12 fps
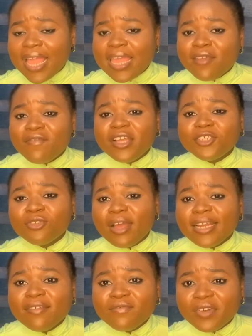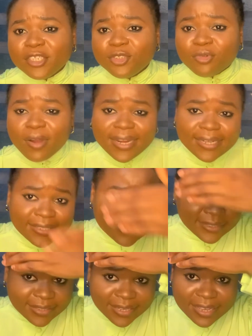eventually,
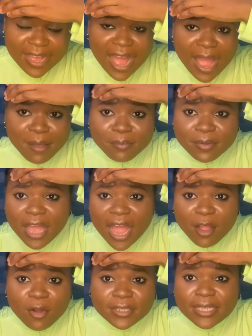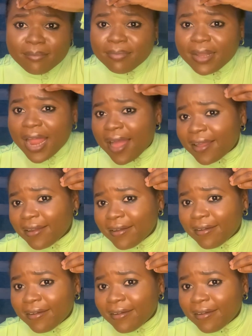I got a black